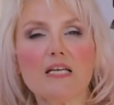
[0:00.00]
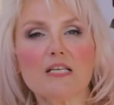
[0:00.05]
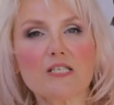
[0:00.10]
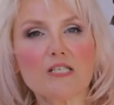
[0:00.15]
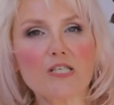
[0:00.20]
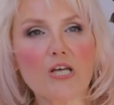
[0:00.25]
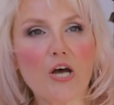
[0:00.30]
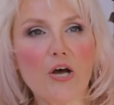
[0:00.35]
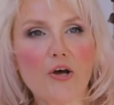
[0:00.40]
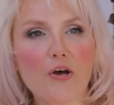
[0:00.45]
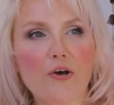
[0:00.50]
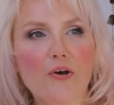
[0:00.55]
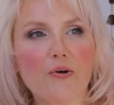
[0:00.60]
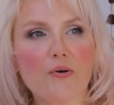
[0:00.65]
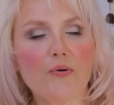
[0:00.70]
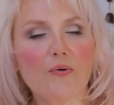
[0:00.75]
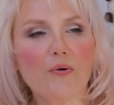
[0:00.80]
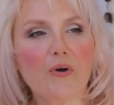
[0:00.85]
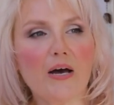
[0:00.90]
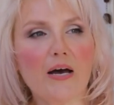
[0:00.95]

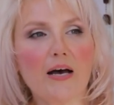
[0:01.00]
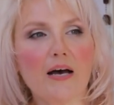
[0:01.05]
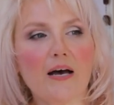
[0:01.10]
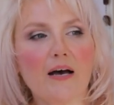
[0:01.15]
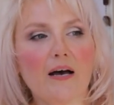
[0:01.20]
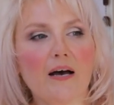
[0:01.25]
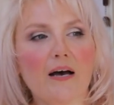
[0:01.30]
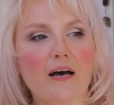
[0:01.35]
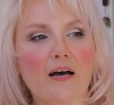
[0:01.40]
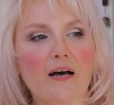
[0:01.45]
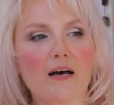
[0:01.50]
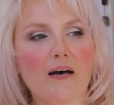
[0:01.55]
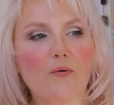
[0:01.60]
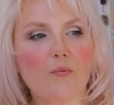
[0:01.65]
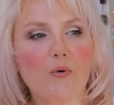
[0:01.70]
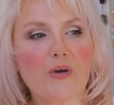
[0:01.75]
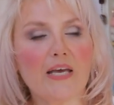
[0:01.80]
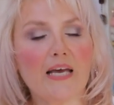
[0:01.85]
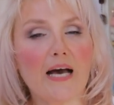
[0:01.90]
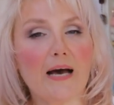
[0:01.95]
So
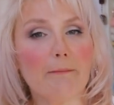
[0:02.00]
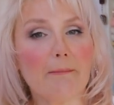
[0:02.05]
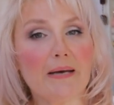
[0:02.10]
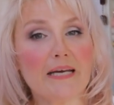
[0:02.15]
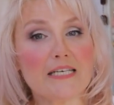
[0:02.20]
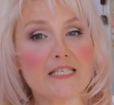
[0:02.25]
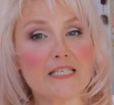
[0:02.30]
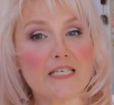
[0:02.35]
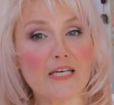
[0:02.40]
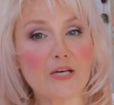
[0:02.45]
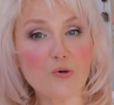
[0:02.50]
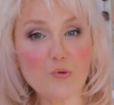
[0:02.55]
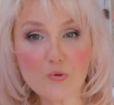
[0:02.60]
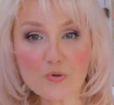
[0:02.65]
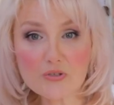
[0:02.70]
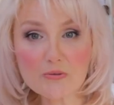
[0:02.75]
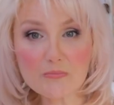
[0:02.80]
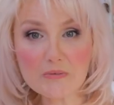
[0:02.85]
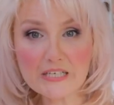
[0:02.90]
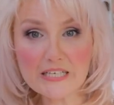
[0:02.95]
we are painting
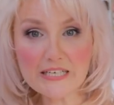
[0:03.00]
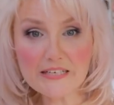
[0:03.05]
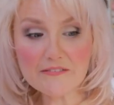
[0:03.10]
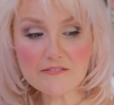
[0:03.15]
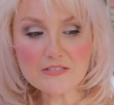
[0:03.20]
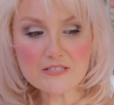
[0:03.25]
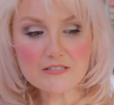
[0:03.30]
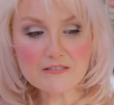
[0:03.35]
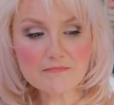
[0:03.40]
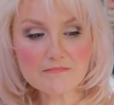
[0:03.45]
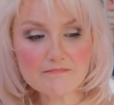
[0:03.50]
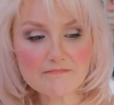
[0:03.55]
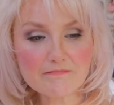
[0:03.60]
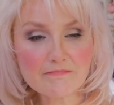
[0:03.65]
autumn leaves.